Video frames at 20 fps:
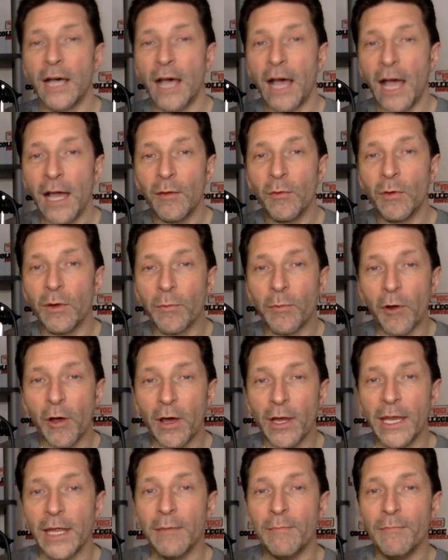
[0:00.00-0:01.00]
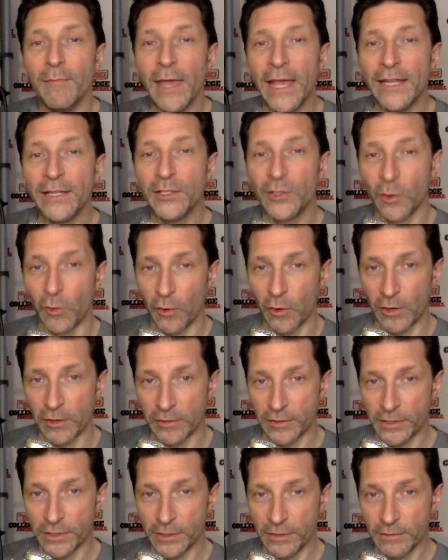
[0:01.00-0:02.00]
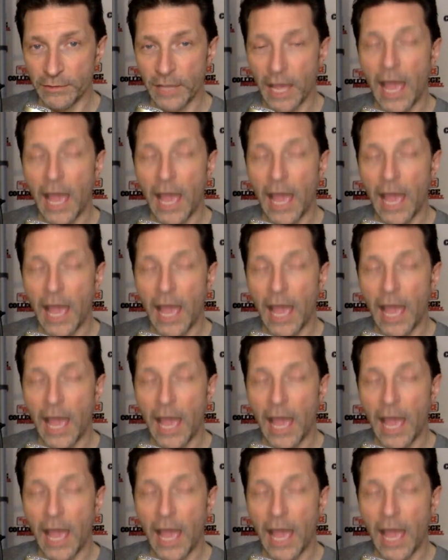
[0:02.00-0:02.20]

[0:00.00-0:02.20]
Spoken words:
I would have brought in mentors.